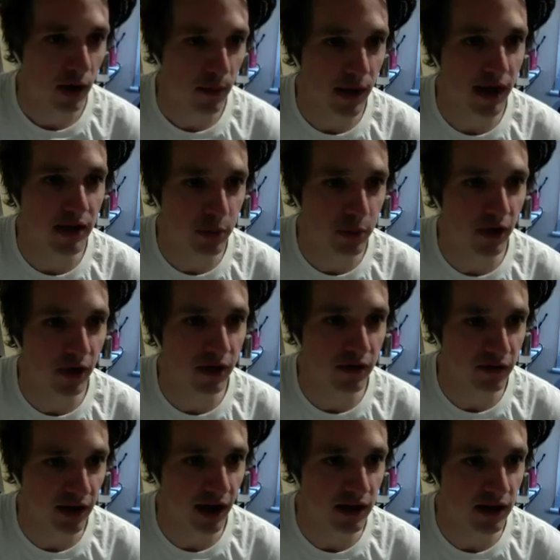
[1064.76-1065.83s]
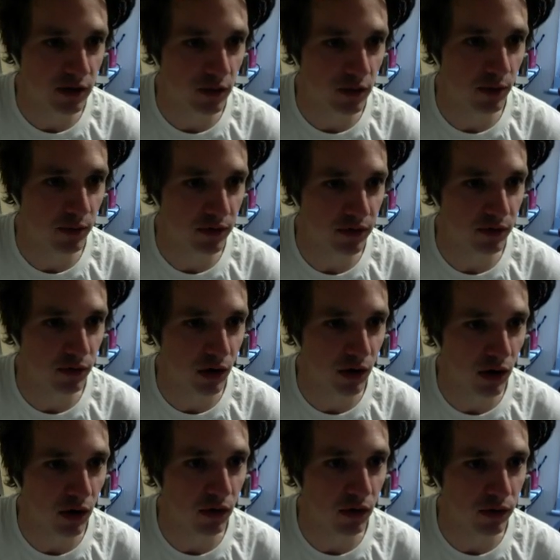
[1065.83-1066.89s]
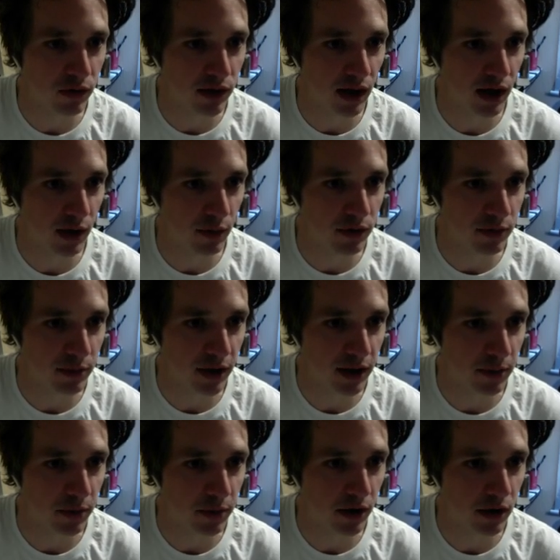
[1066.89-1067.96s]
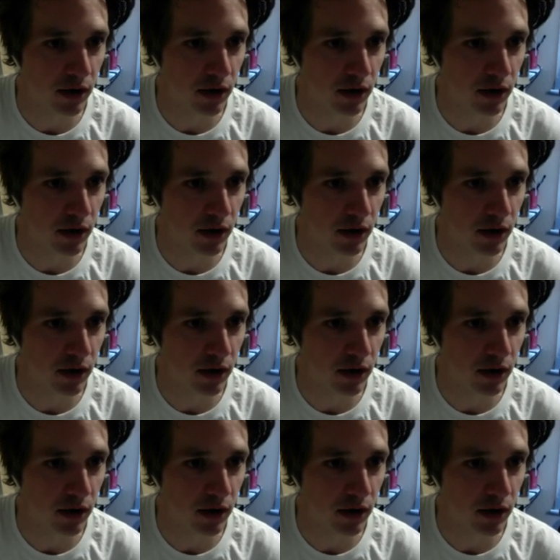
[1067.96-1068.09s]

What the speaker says: made a point of getting you one with the roll, with the paper.